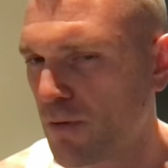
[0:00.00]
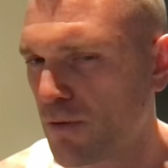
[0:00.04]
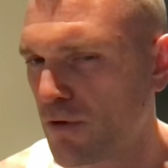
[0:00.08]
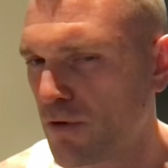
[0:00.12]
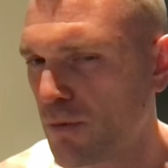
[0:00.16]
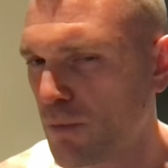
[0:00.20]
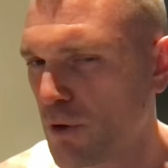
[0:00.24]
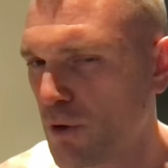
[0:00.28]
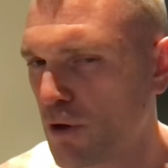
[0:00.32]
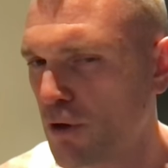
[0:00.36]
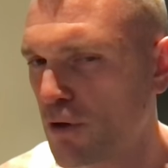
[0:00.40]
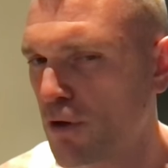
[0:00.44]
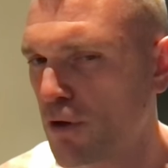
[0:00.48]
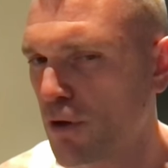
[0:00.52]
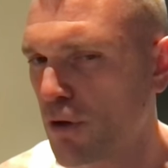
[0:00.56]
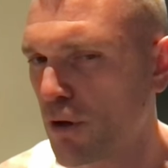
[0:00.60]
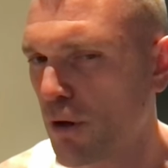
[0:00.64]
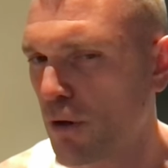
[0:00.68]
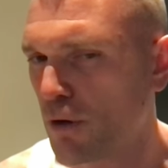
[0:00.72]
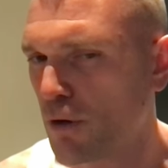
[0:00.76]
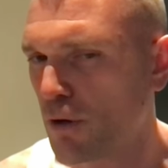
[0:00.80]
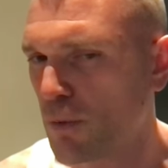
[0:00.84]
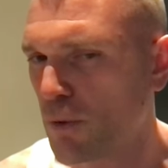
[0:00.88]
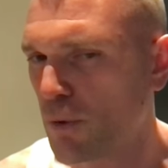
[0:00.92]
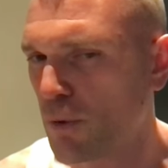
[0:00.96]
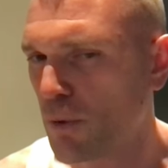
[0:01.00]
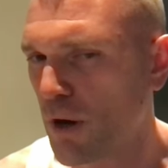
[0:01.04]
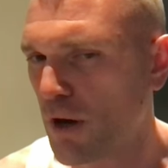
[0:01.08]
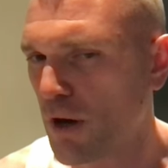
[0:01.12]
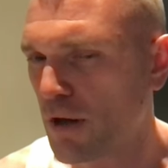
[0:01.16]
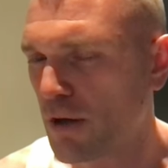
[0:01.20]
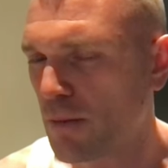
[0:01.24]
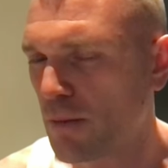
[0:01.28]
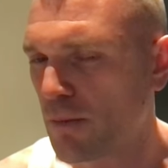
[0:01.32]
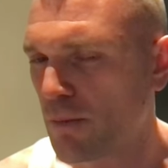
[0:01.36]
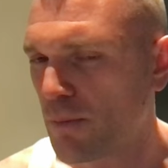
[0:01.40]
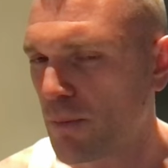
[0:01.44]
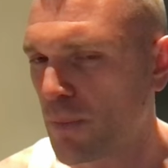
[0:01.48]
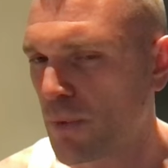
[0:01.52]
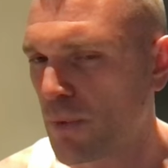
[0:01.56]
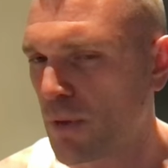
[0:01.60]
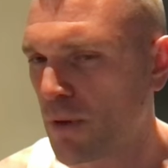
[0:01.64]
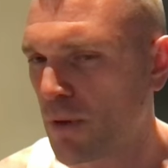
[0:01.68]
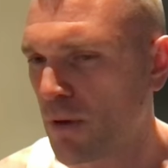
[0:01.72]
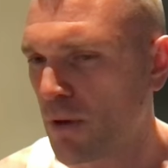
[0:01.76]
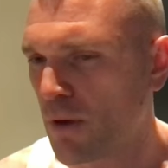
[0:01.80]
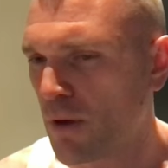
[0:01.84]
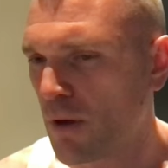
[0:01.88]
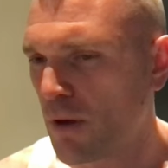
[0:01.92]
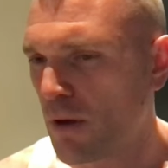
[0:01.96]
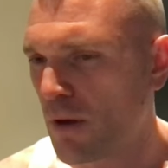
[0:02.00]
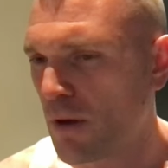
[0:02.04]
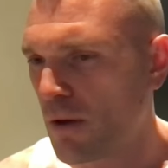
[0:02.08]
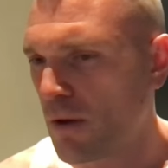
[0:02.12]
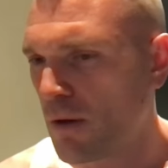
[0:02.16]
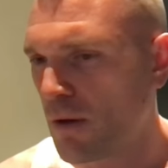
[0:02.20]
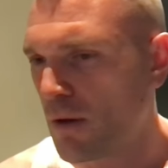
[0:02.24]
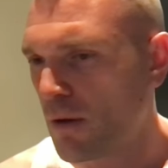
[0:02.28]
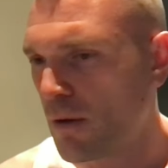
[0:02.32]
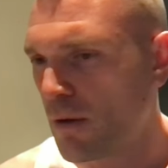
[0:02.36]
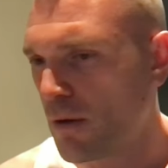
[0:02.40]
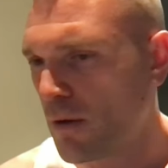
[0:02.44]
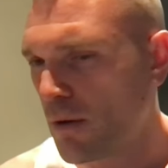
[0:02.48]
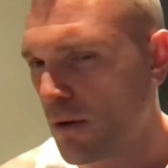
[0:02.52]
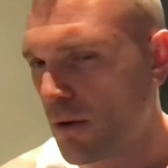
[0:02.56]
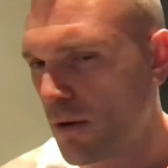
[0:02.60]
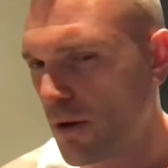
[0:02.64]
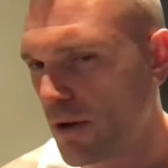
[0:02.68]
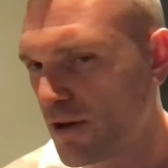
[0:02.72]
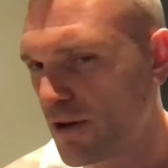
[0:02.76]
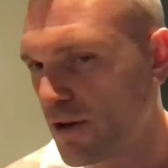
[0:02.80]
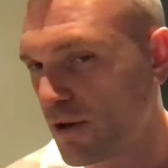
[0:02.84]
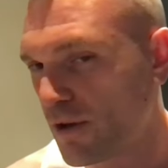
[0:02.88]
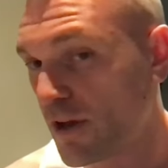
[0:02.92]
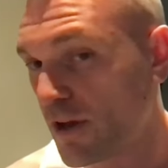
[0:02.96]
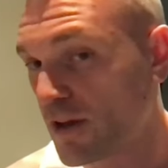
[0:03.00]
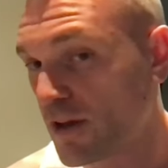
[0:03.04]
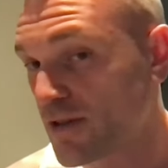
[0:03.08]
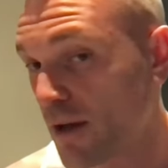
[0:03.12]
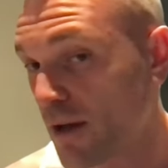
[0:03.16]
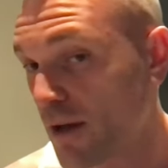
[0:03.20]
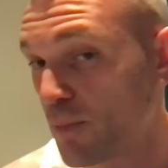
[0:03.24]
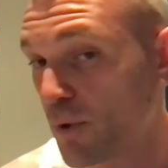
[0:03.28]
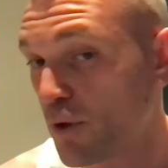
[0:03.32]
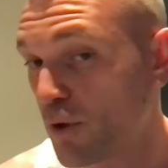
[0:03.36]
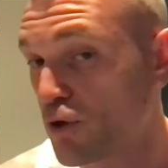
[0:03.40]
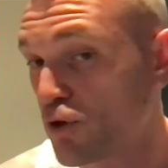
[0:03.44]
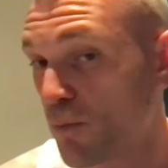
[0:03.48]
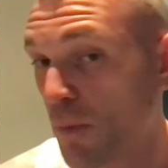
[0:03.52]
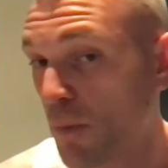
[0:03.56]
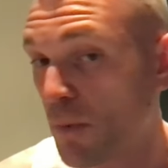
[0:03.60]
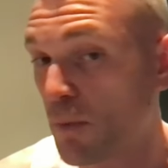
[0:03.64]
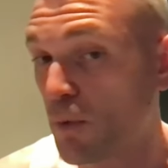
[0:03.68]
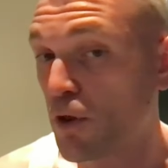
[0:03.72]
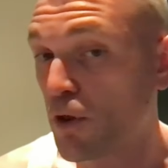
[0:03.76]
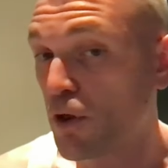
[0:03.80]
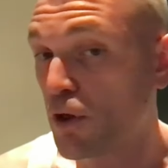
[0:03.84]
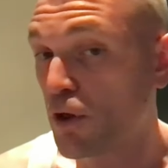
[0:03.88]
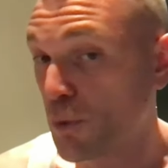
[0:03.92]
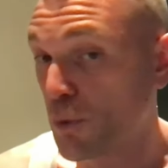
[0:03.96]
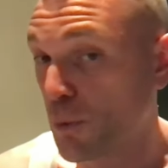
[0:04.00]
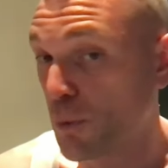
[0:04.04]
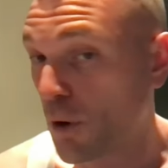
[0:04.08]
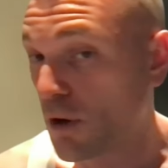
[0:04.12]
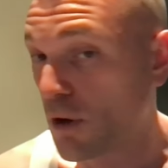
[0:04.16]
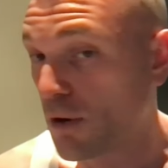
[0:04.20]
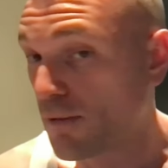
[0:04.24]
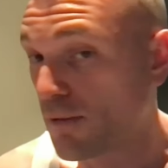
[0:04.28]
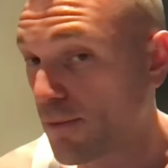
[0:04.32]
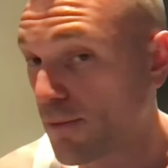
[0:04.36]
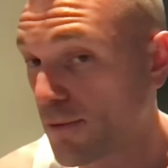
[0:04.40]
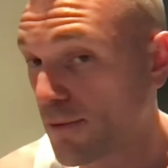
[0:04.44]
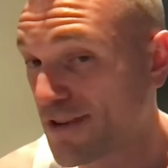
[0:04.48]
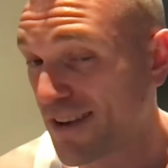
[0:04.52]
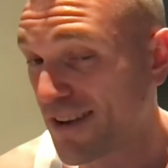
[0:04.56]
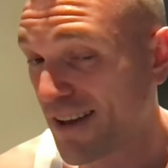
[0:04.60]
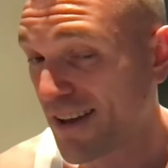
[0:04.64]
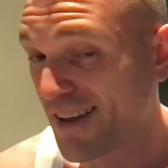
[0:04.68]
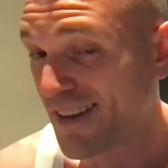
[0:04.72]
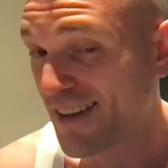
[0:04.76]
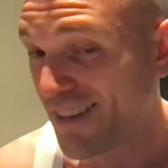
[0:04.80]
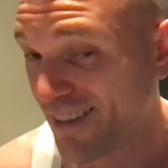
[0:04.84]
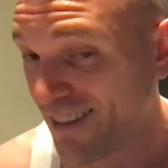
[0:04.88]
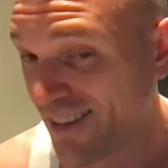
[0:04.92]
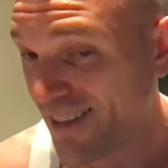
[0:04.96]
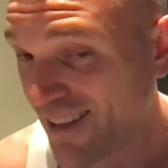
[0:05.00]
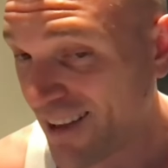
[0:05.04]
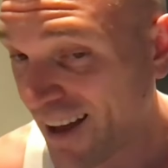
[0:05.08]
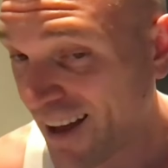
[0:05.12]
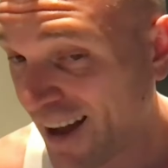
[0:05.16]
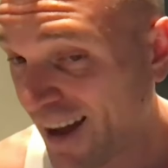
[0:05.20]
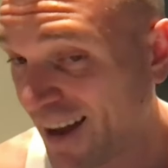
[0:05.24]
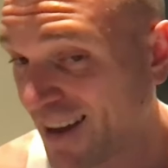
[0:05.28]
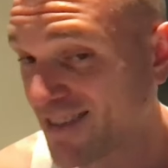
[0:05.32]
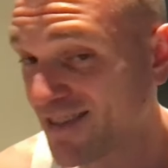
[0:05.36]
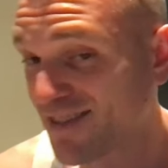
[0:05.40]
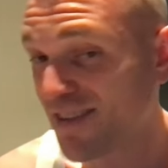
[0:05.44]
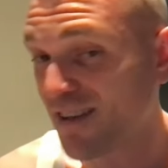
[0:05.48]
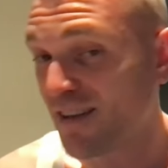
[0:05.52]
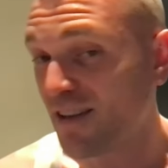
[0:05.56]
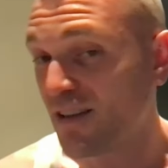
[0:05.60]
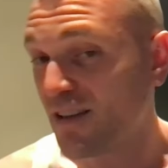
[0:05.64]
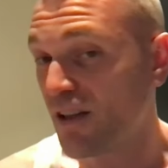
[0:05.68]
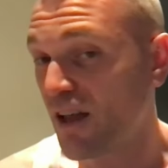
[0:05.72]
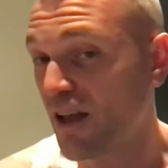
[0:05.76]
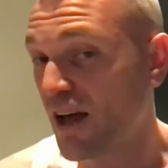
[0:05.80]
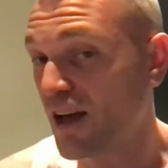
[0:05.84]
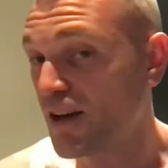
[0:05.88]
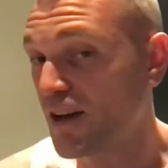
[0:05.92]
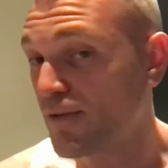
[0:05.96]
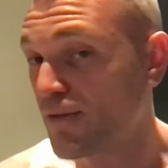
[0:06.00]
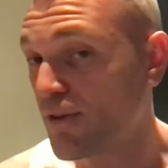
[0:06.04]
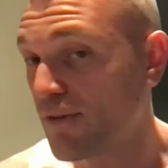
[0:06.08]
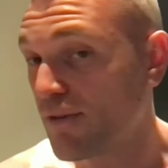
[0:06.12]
to be good to go, to be ready. Until next time, please remember that you are your first and last line of